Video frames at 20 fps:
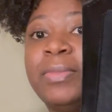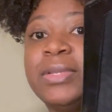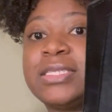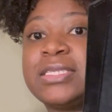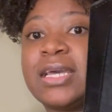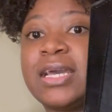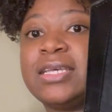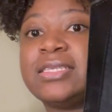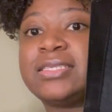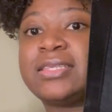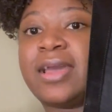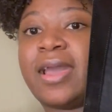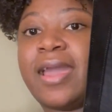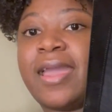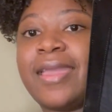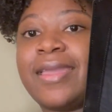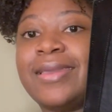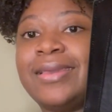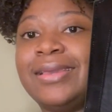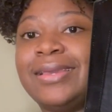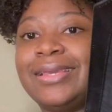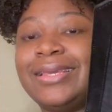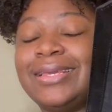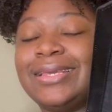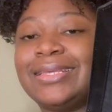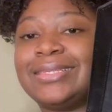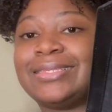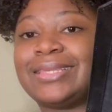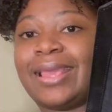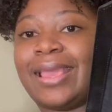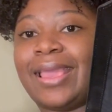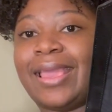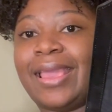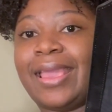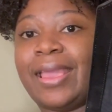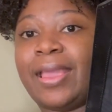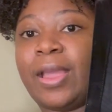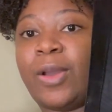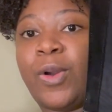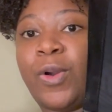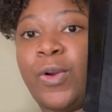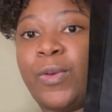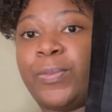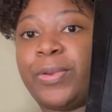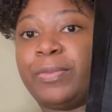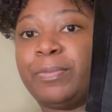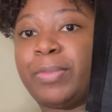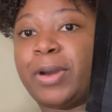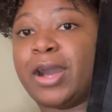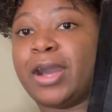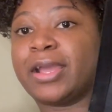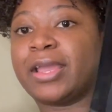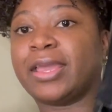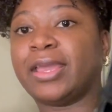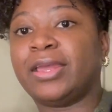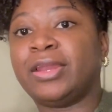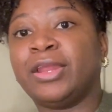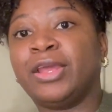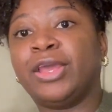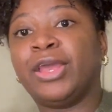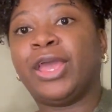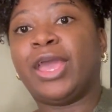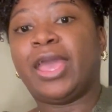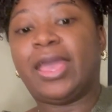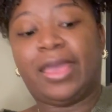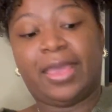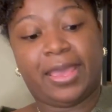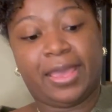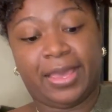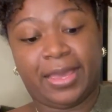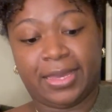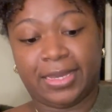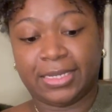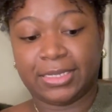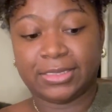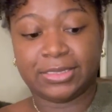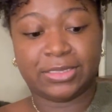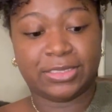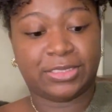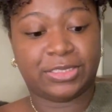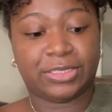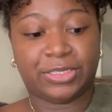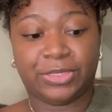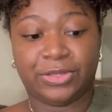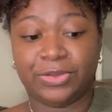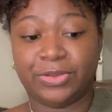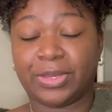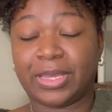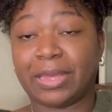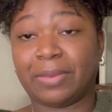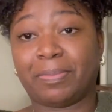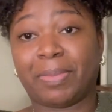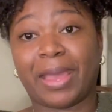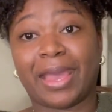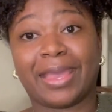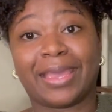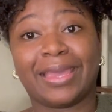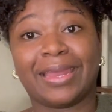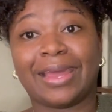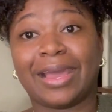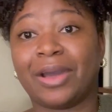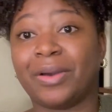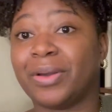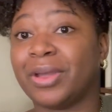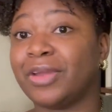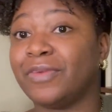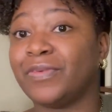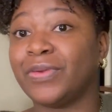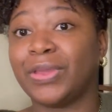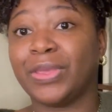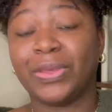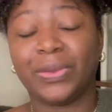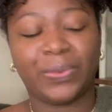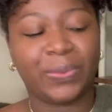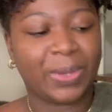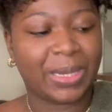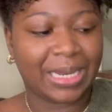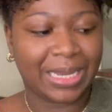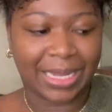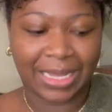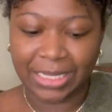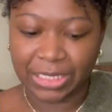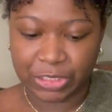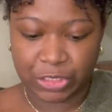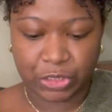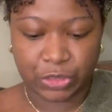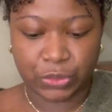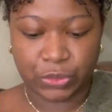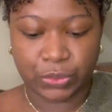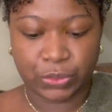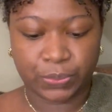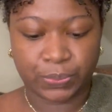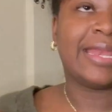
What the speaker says: Besides that, it is a open pocket and you can pack it however you would like to.